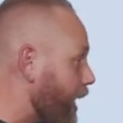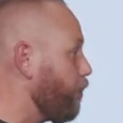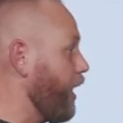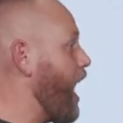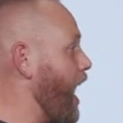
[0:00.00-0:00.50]

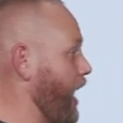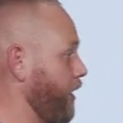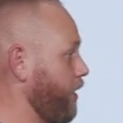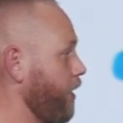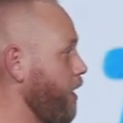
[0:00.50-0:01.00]
blind
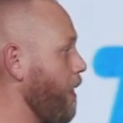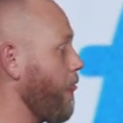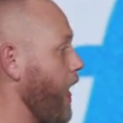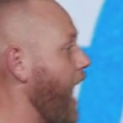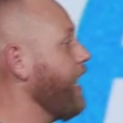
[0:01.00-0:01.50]

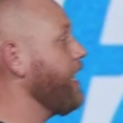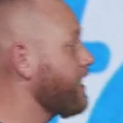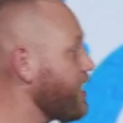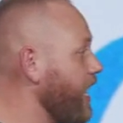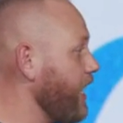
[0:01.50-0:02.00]
and he
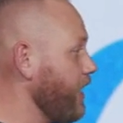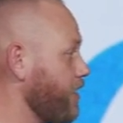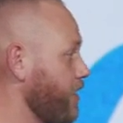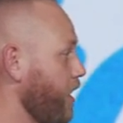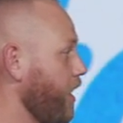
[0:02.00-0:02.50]
sees.